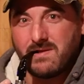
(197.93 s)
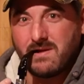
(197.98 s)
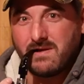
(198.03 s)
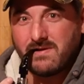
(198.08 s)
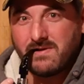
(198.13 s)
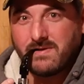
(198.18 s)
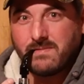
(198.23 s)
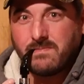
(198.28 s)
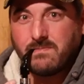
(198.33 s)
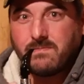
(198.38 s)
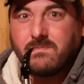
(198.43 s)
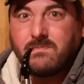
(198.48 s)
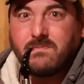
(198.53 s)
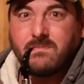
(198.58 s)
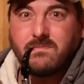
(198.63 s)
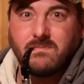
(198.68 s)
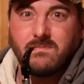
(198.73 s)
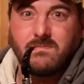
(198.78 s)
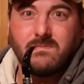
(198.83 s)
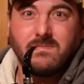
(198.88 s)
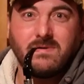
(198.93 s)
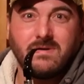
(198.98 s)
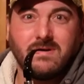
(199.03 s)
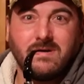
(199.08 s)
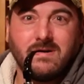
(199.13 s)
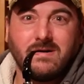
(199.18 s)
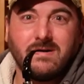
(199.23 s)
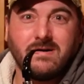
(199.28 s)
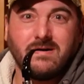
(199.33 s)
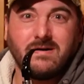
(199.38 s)
just
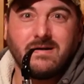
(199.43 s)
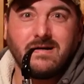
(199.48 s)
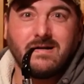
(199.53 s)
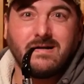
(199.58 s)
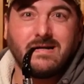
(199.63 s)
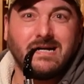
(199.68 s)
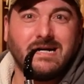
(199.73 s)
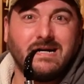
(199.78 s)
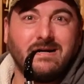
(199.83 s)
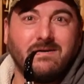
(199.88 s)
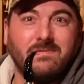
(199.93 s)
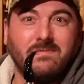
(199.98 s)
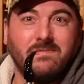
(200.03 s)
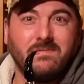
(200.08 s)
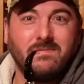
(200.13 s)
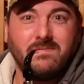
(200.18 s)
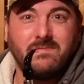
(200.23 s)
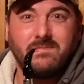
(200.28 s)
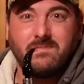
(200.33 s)
hung down,